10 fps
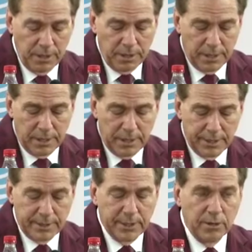uh,
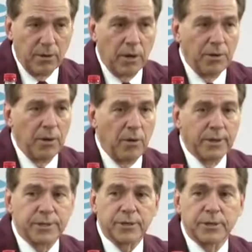I think you all know
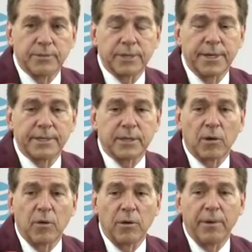our circumstance at
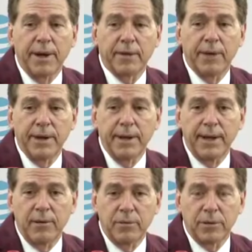quarterback right
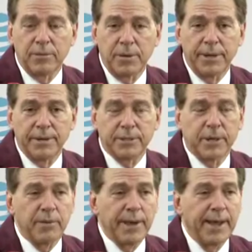now with the players
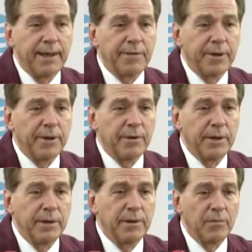that we have here
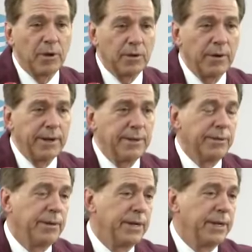and what grade
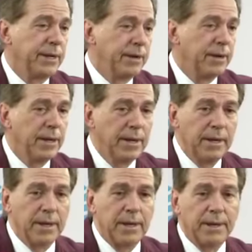they're in and
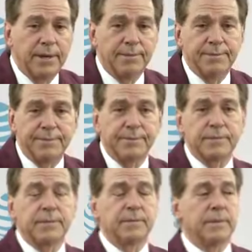um,
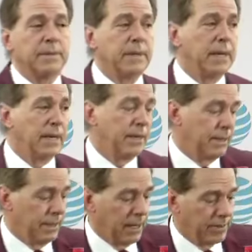
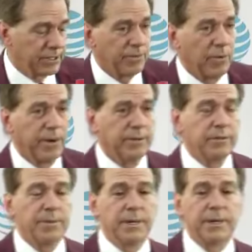how much more
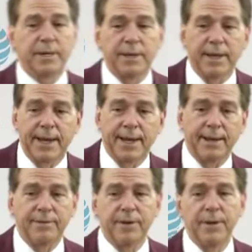eligibility they
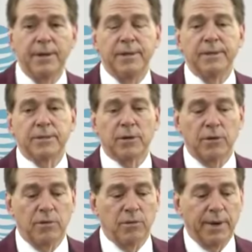have.
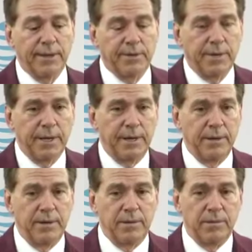So rather than,